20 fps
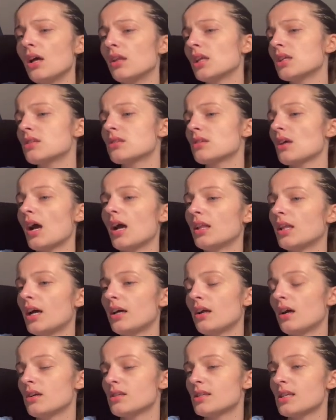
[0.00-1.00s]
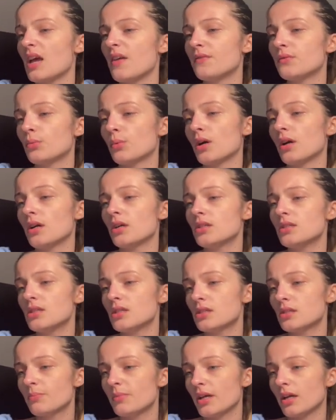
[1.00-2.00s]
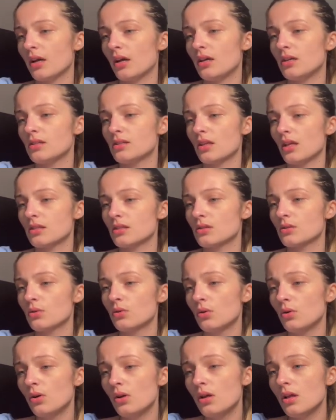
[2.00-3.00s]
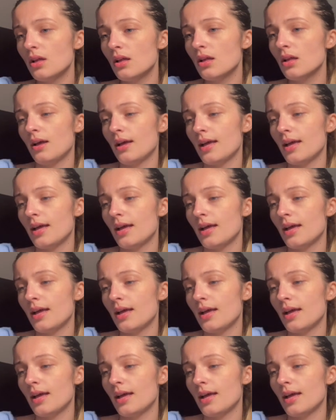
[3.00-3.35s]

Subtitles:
let's highlight our saved words because that's cool.